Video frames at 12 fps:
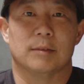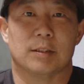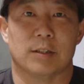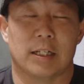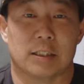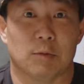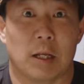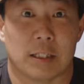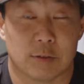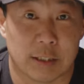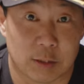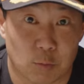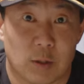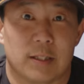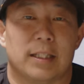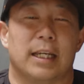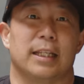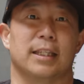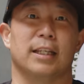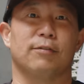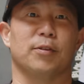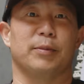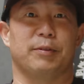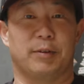That's why it's a, that's why it's a one take thing
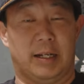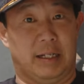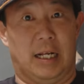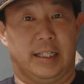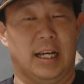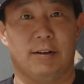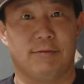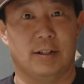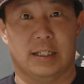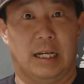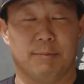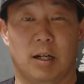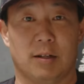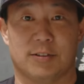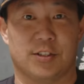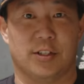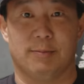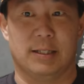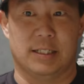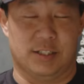for me. When I, I can't fuck, I'm not a script guy.